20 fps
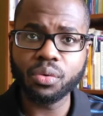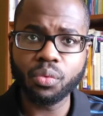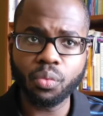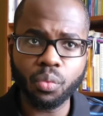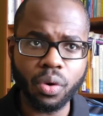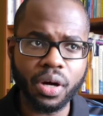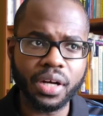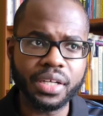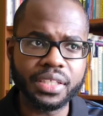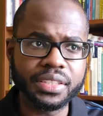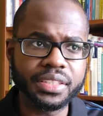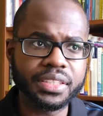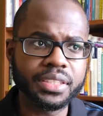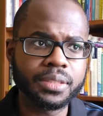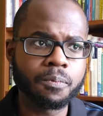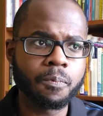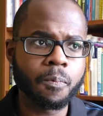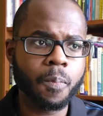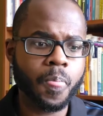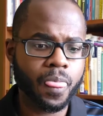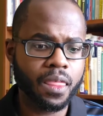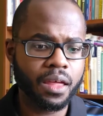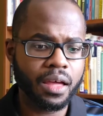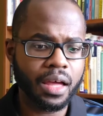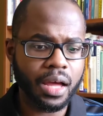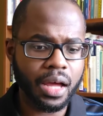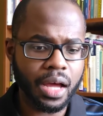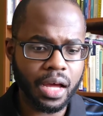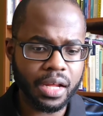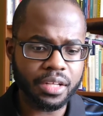was
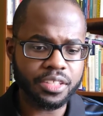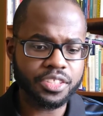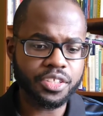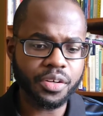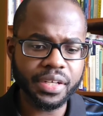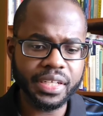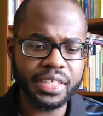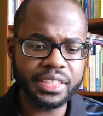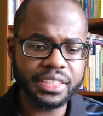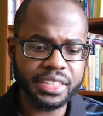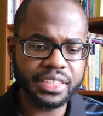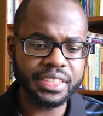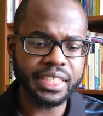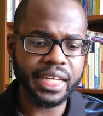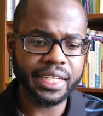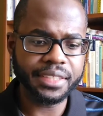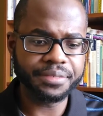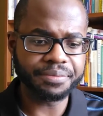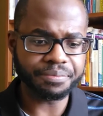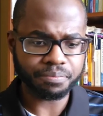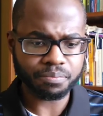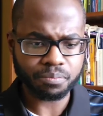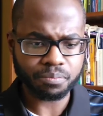an attorney. She said,